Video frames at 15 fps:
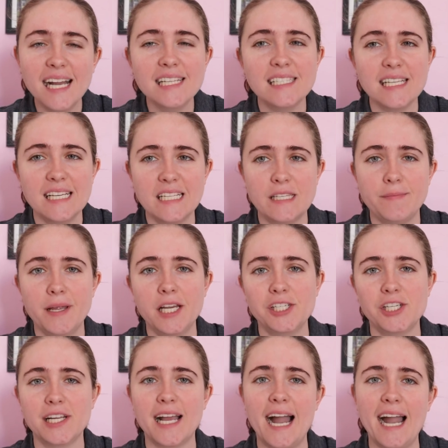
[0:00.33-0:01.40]
guys, it's
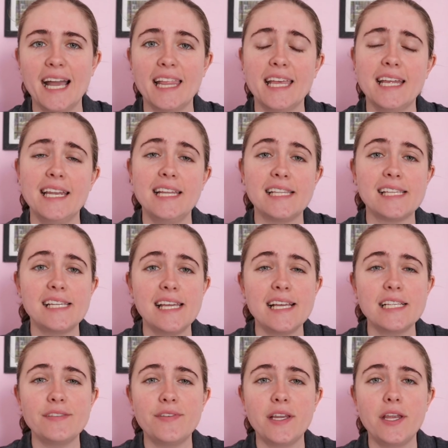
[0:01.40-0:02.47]
manager Kiley, and in
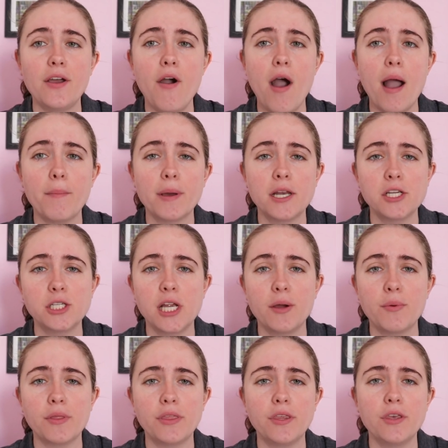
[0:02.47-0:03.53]
today's video, I'm going to
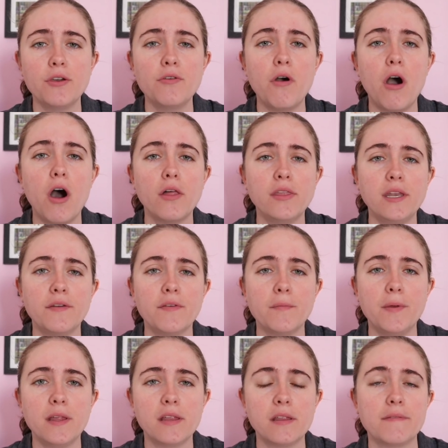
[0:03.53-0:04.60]
share with you all the
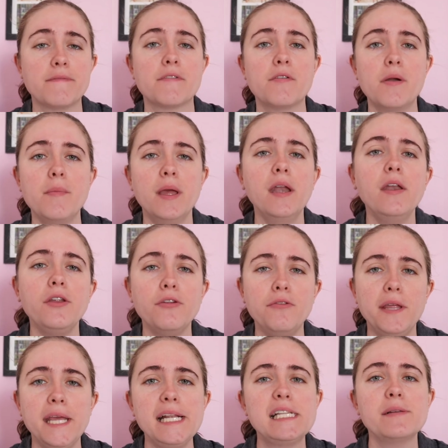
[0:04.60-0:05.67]
different pieces of equipment you
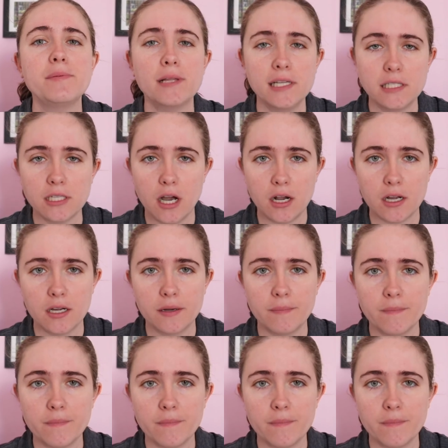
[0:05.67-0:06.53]
need to play soccer.